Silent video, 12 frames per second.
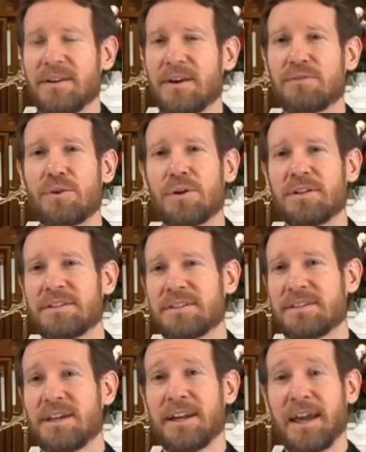Of course,
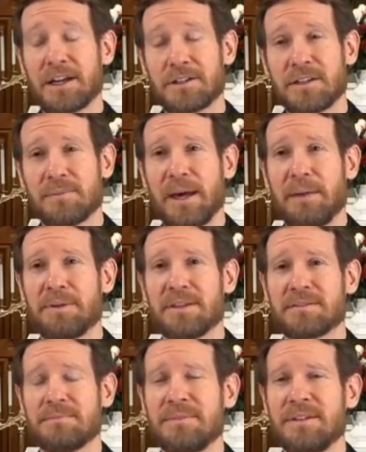it's not actually a
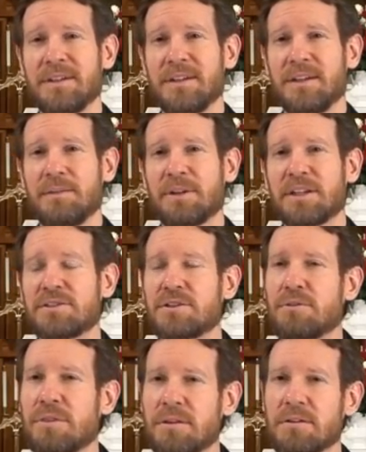baptism, but it
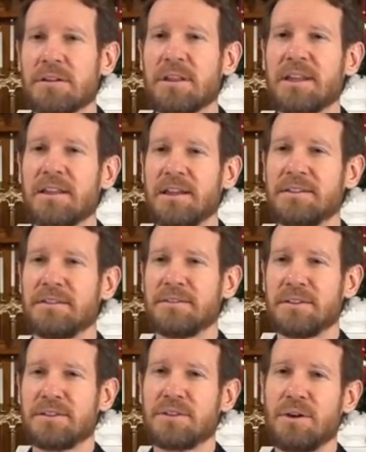so thoroughly
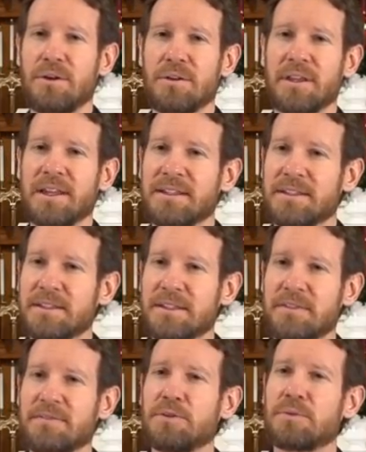cleanses the soul that it's as
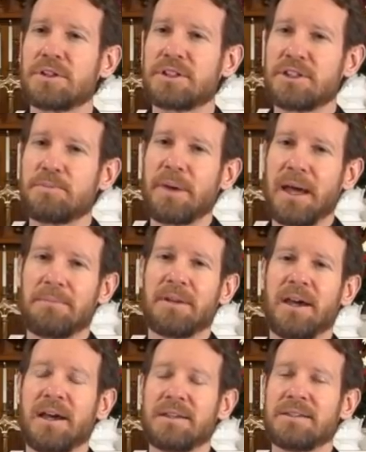if you were just
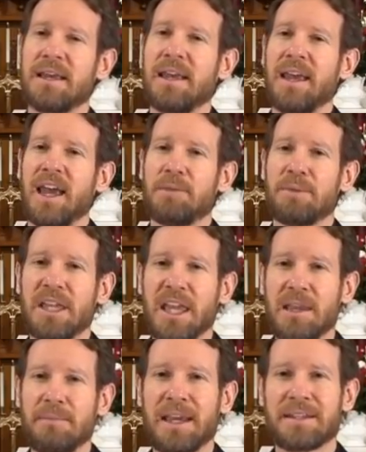baptized and
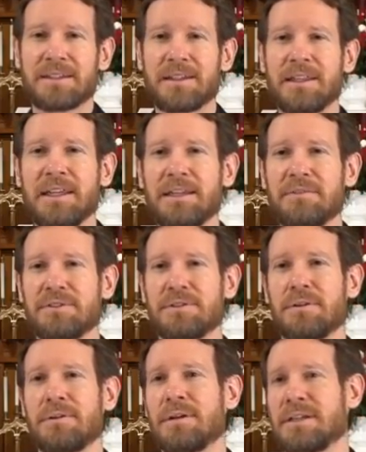became as clean of
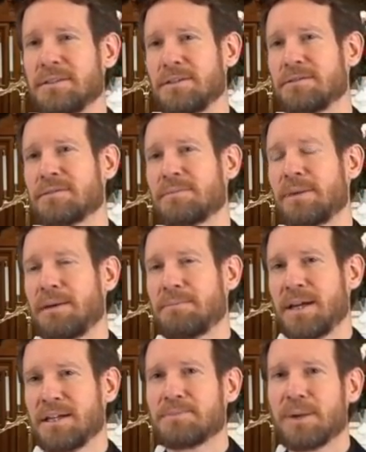soul as a newly
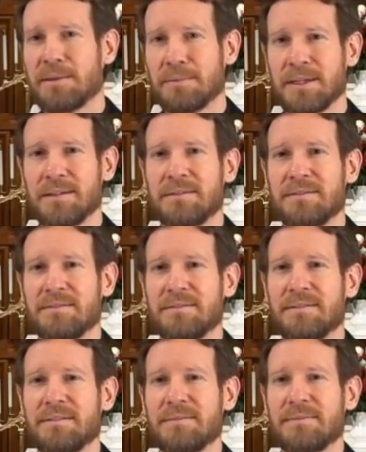baptized baby.
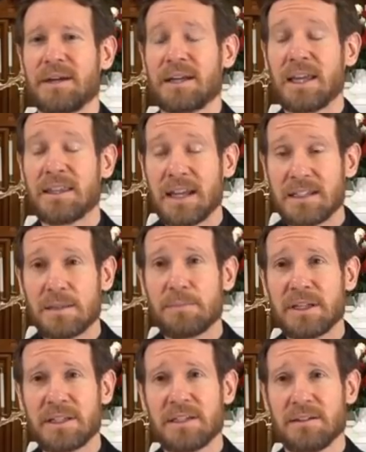Again, that's a
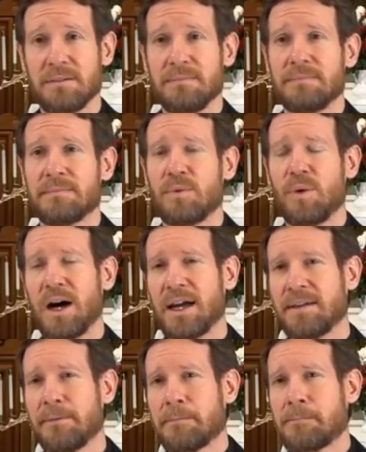big deal. Why?